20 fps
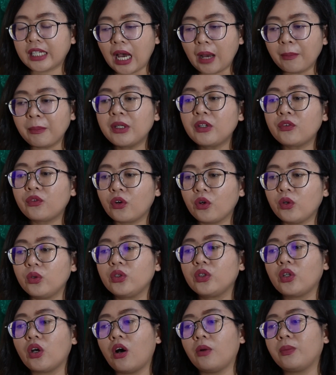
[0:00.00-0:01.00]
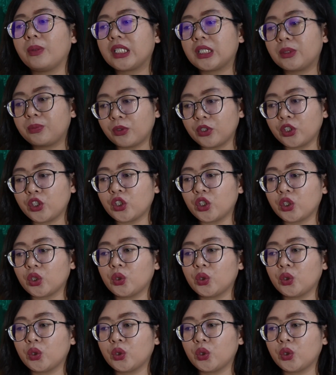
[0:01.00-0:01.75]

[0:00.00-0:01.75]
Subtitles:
common route of exposure